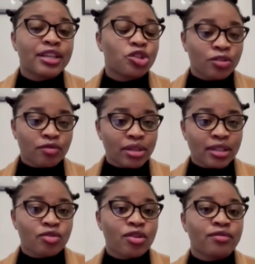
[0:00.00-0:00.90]
achievements
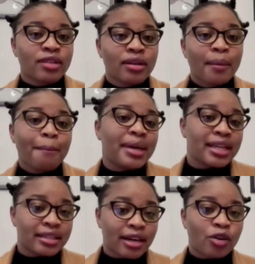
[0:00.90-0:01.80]
that we have made
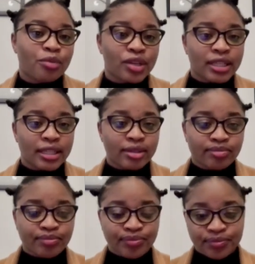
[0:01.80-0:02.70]
as a community.
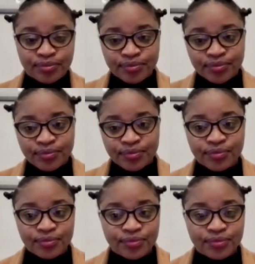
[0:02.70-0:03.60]
All
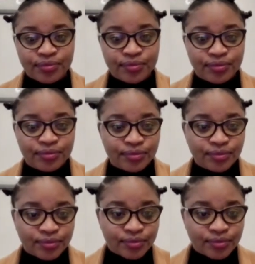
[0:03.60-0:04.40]
right. Now, which leads